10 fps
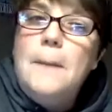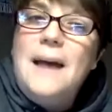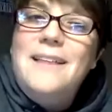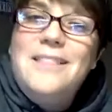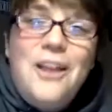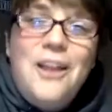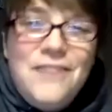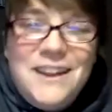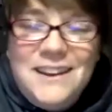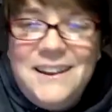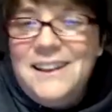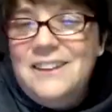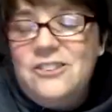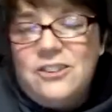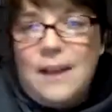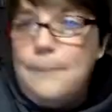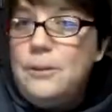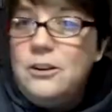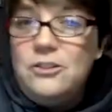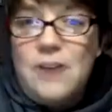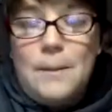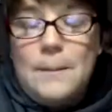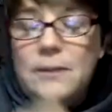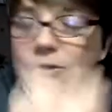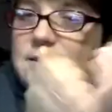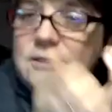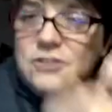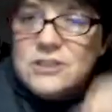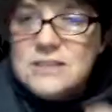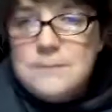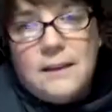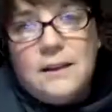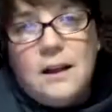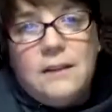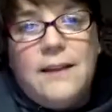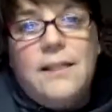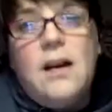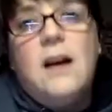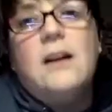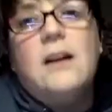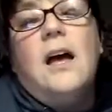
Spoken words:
I love it. I put a drop on my wrist, just smell it all day long.